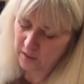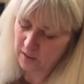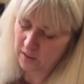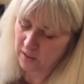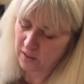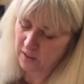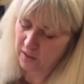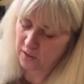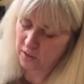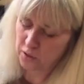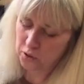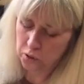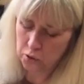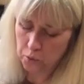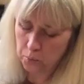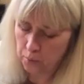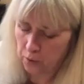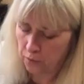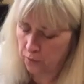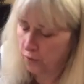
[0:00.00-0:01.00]

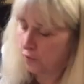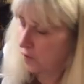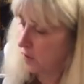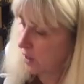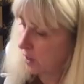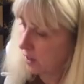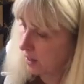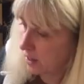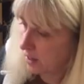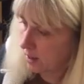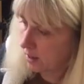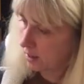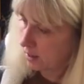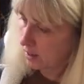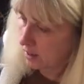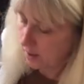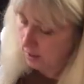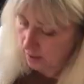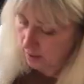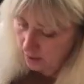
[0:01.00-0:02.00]
Super fun.
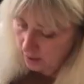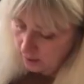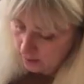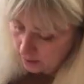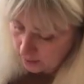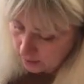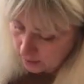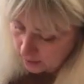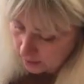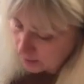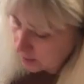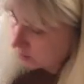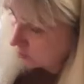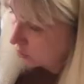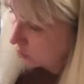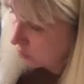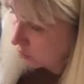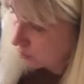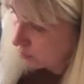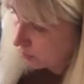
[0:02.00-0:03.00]
This is
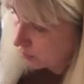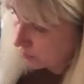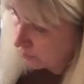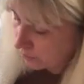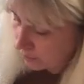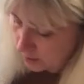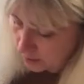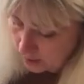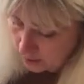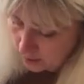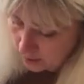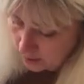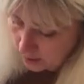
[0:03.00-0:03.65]
super fun.